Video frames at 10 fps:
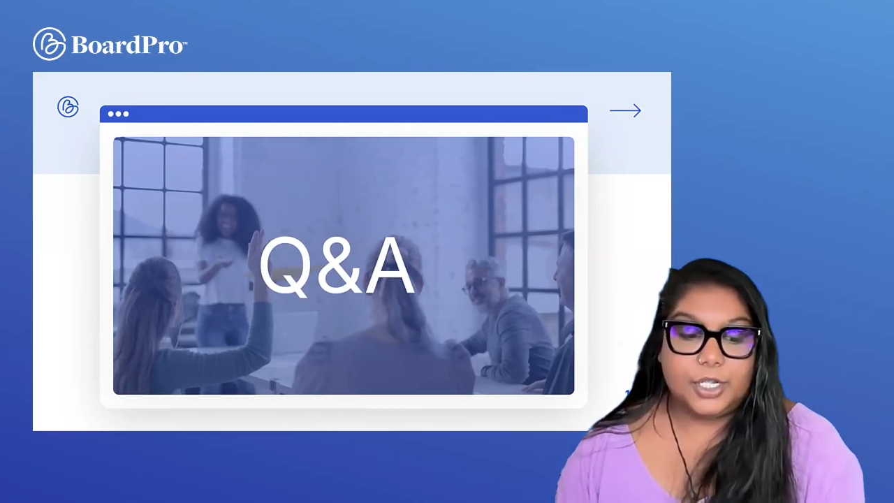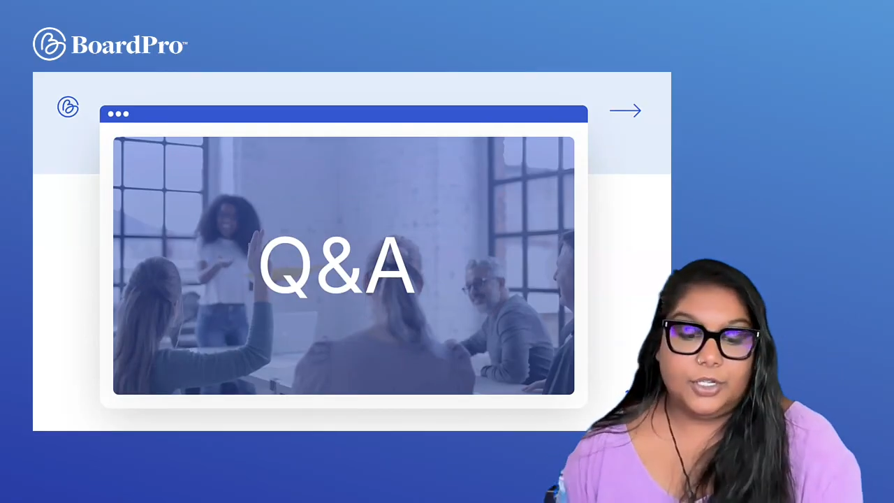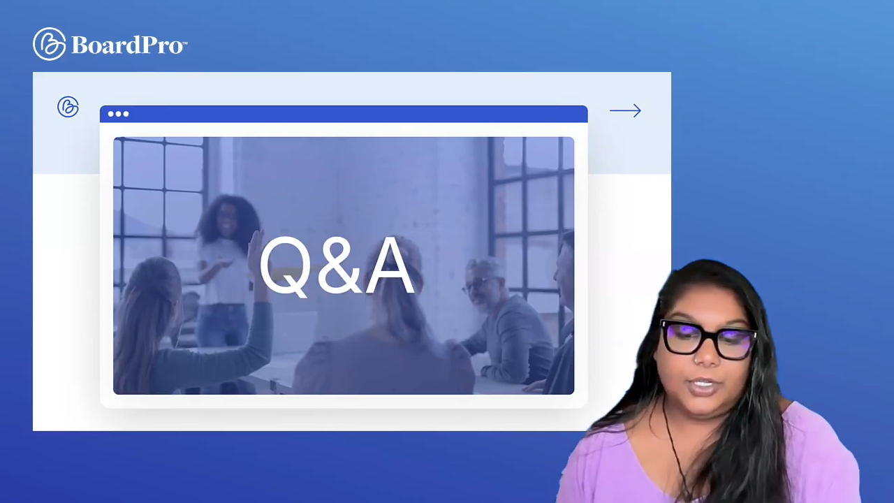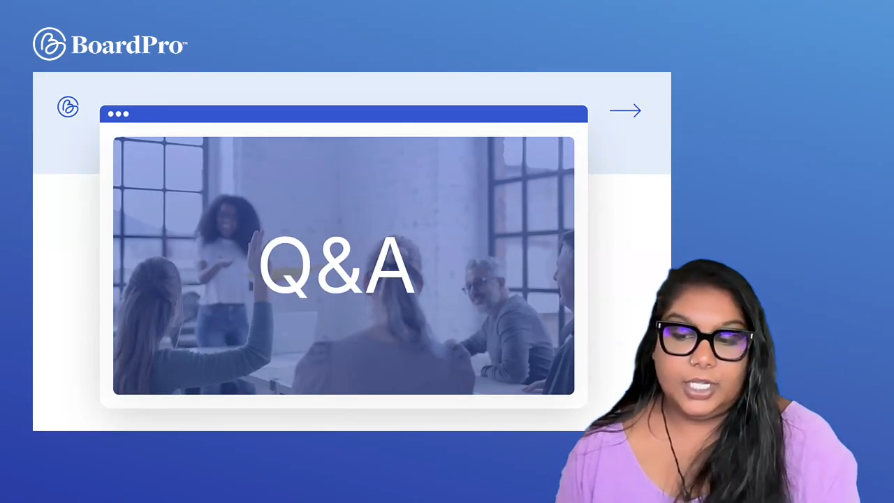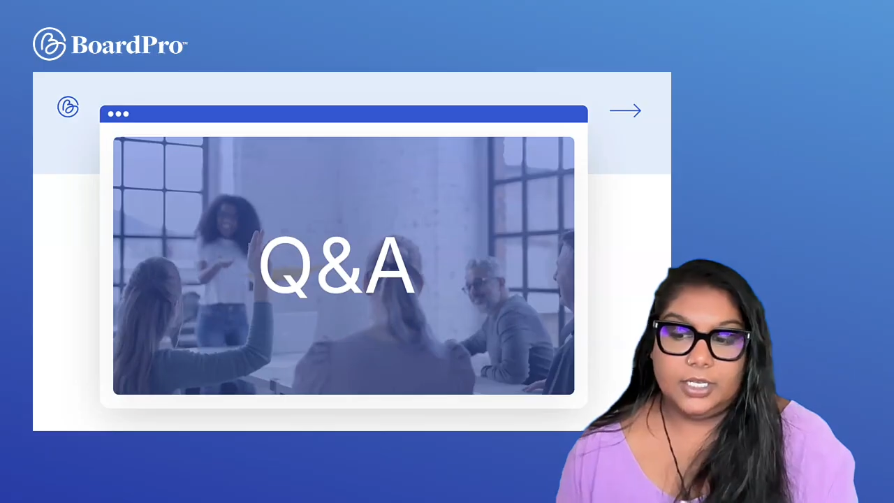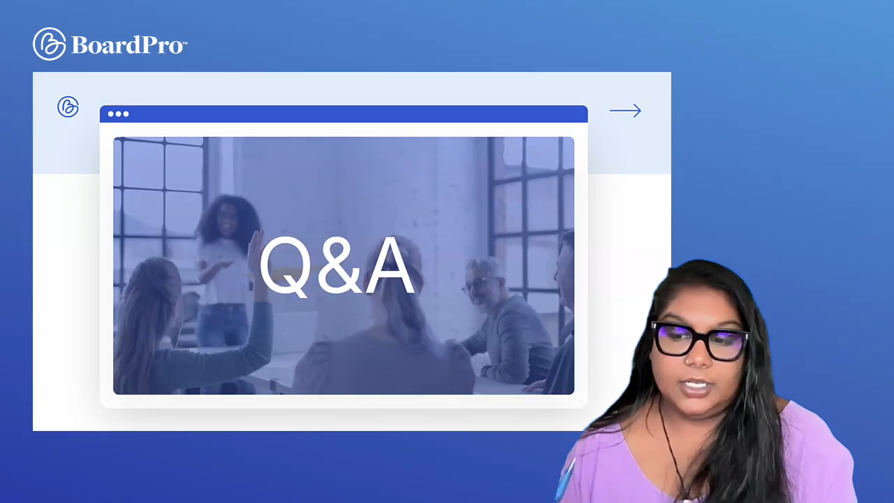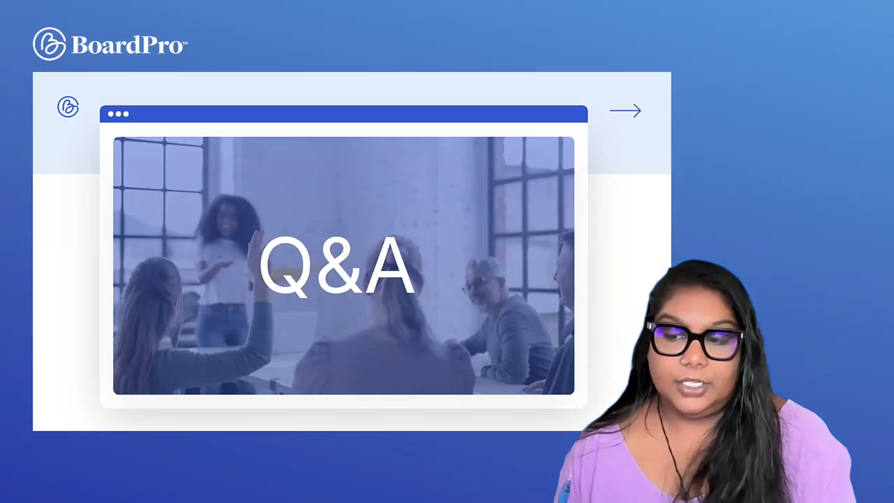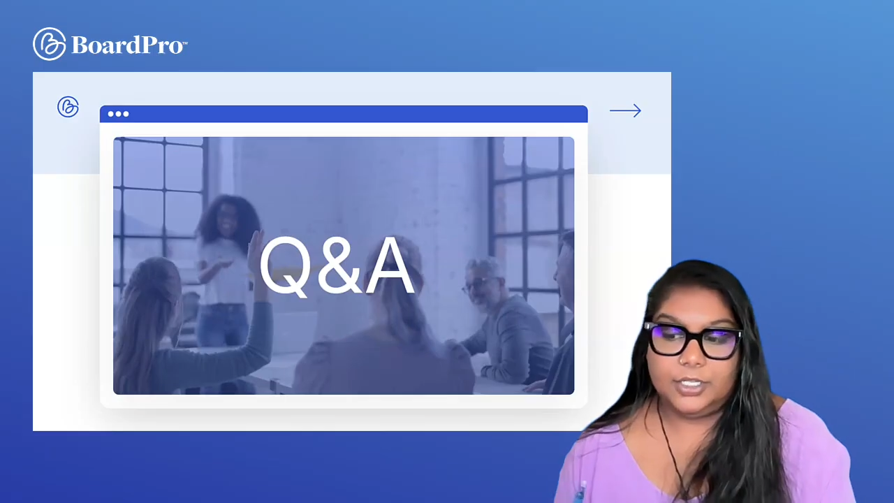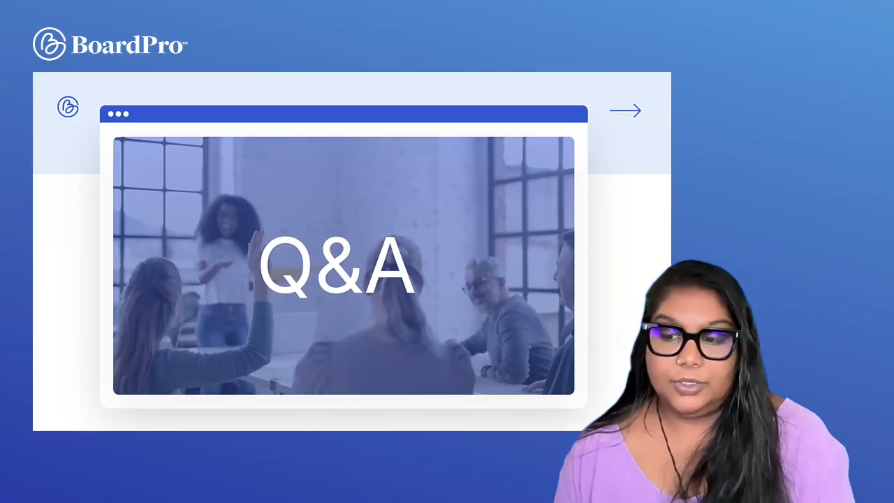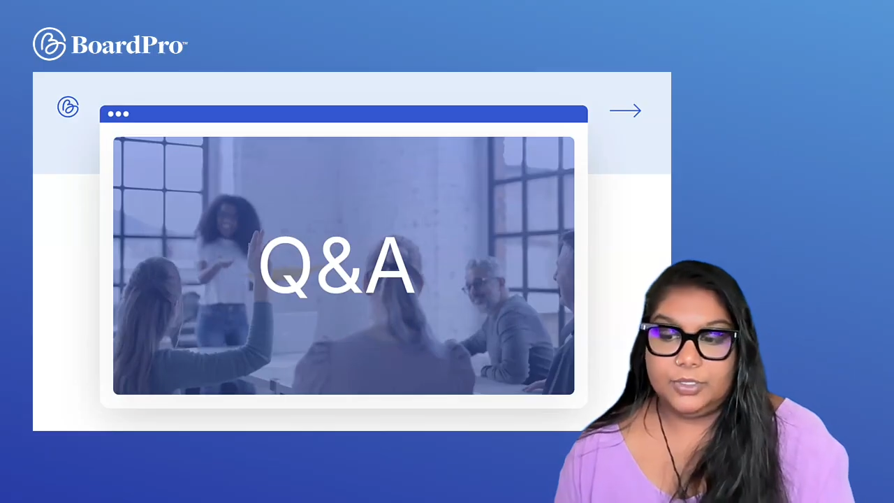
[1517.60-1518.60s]
So you
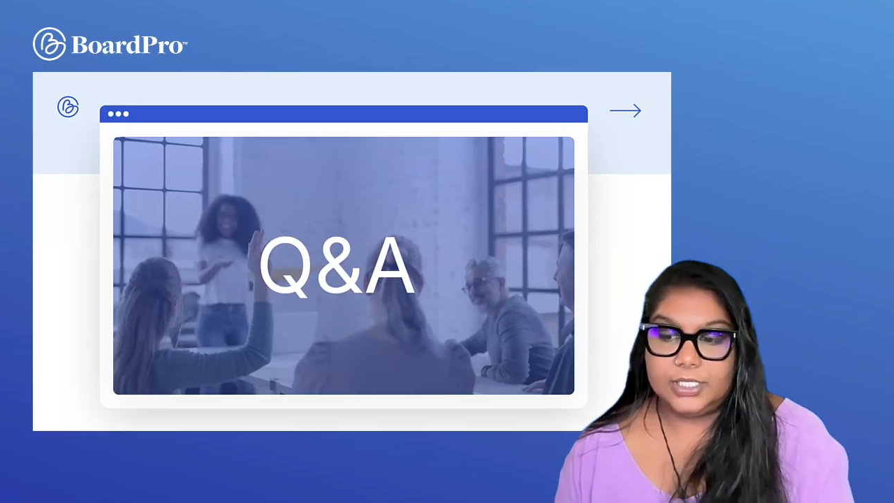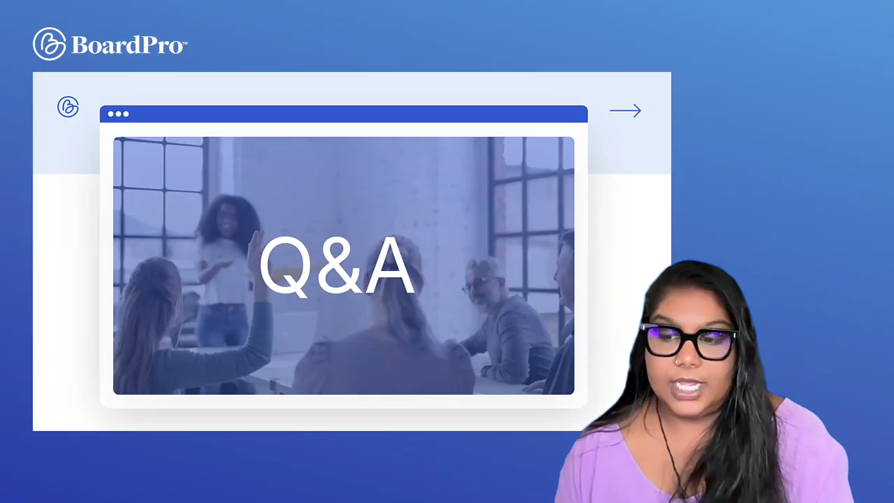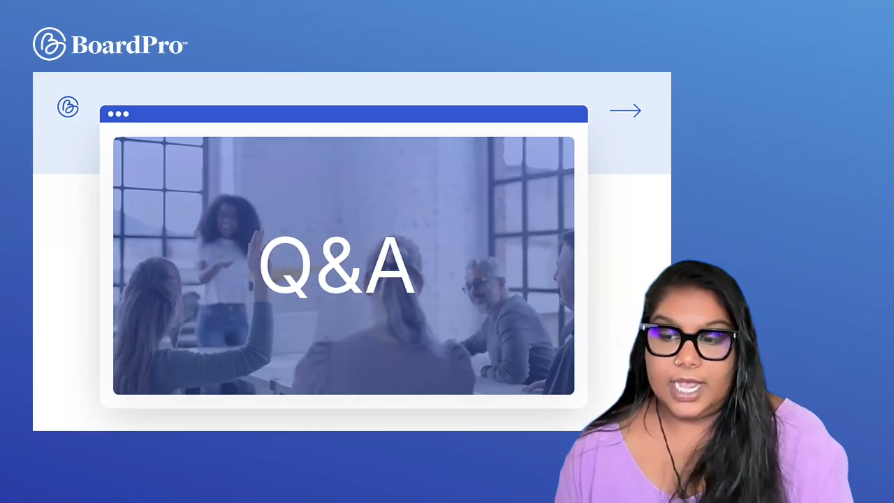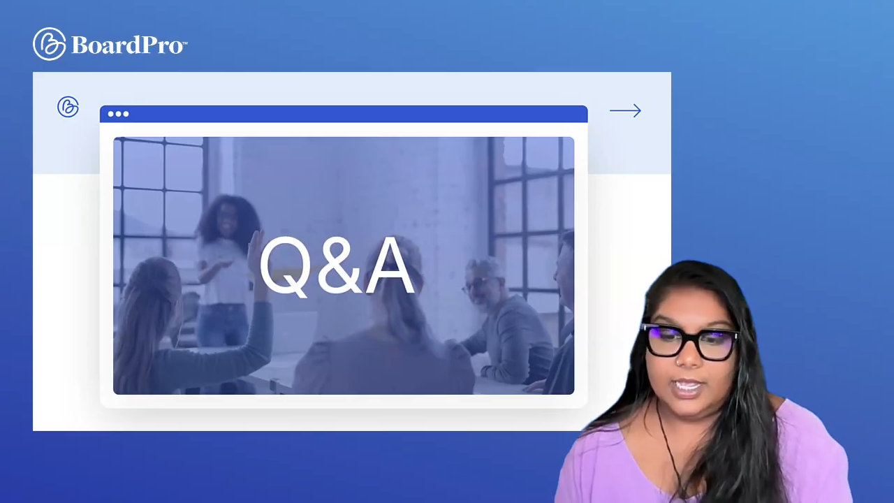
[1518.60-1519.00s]
can use